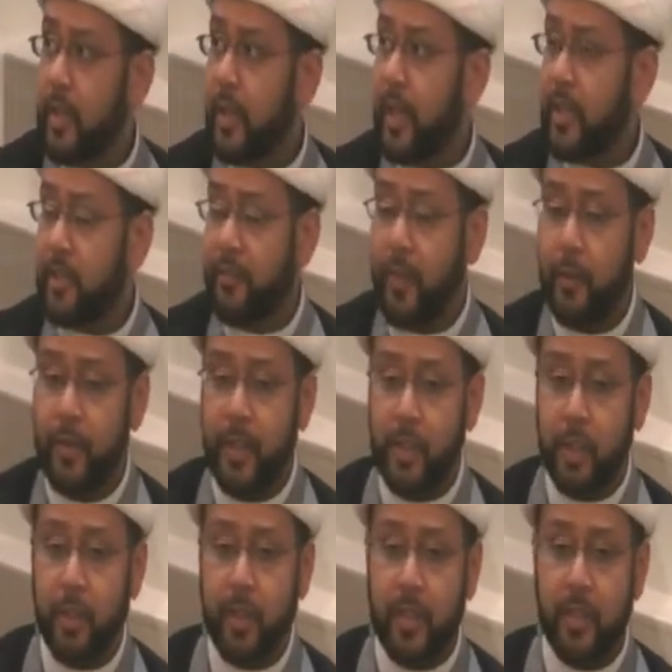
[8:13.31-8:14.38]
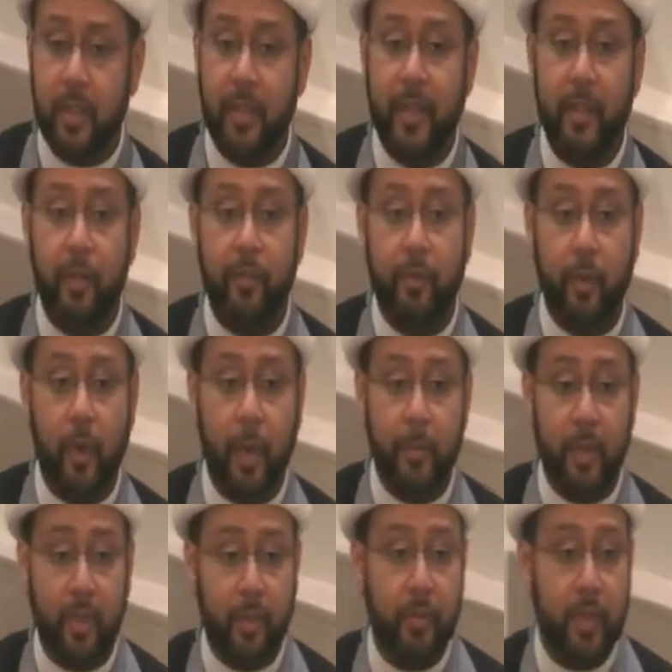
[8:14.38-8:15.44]
It has a foundation that's layered for up
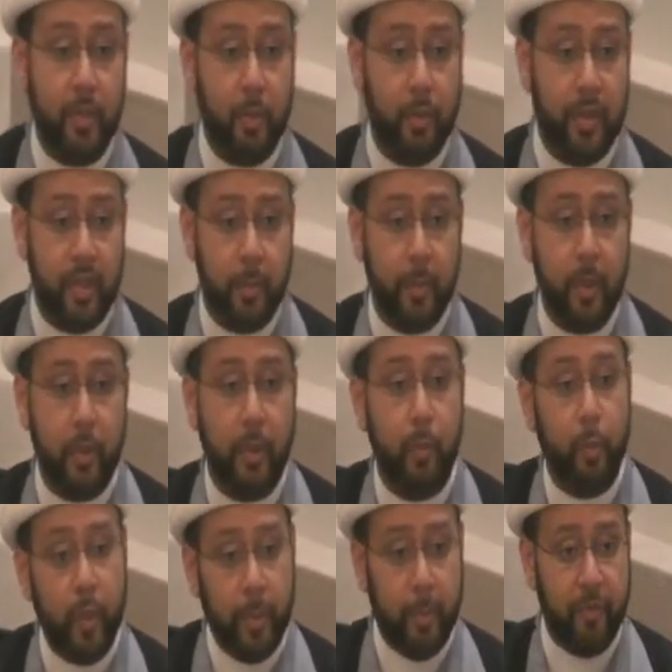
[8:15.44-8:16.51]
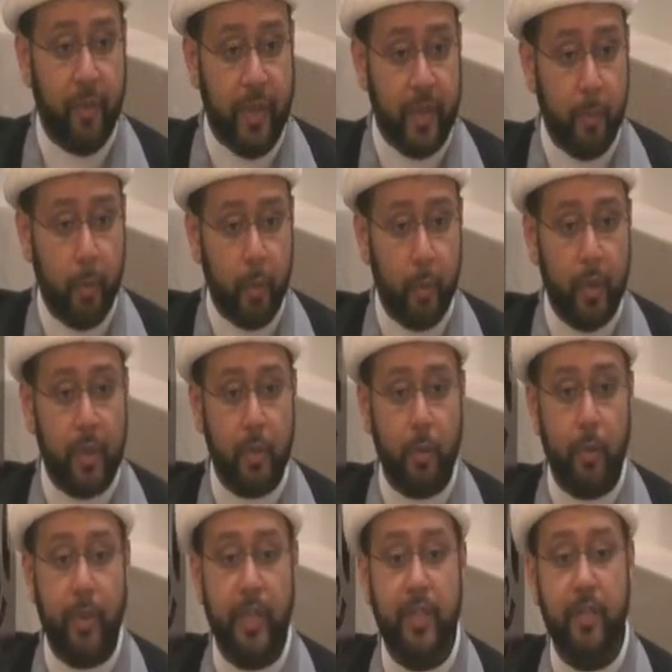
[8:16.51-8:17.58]
to 3 stories to build on. We provide them with 1
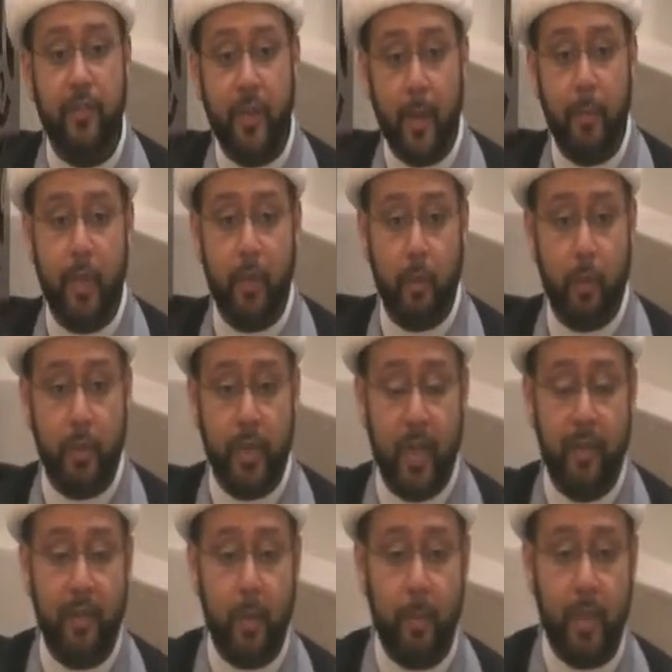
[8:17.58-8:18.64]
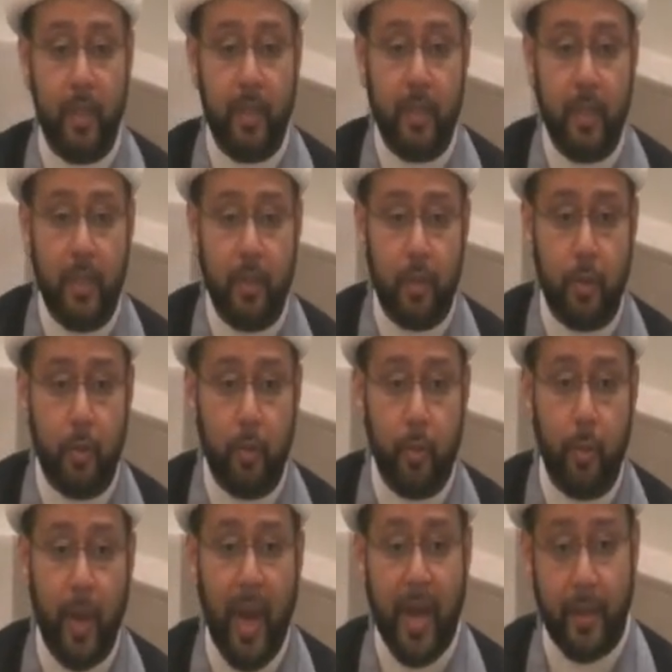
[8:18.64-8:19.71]
story. As the family grows, they have the ability
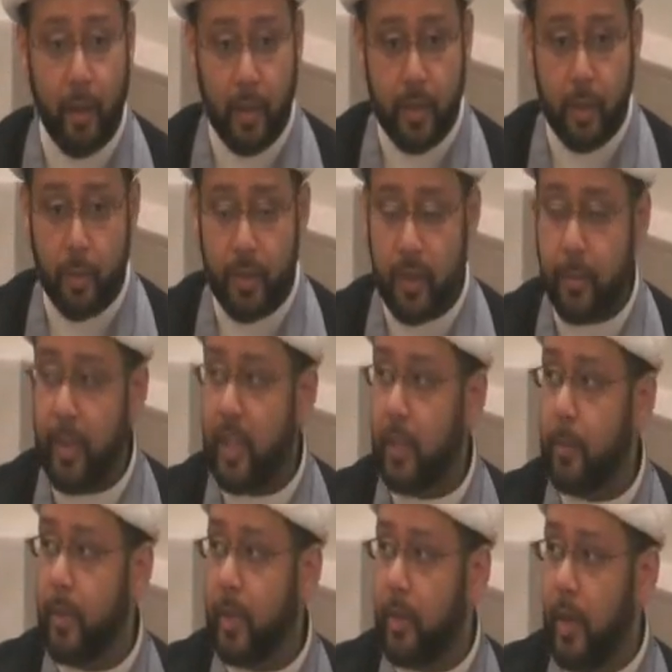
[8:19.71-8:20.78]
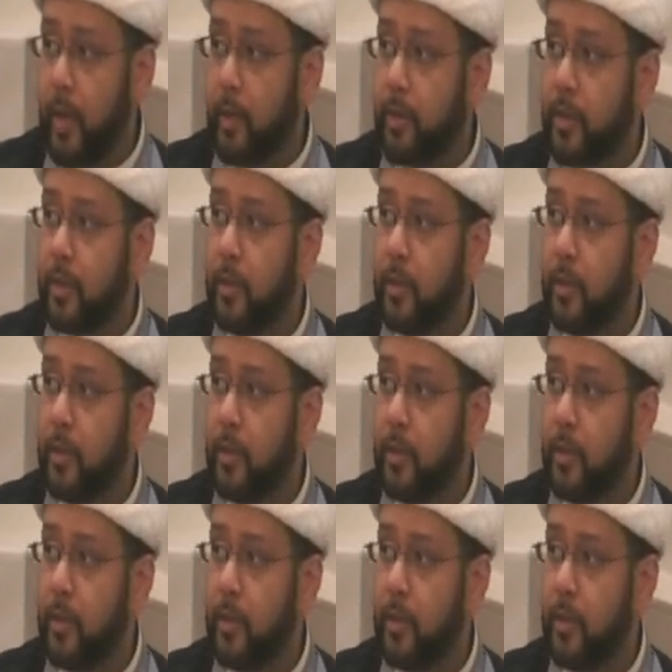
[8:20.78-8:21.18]
to add on to it to make it a bigger house.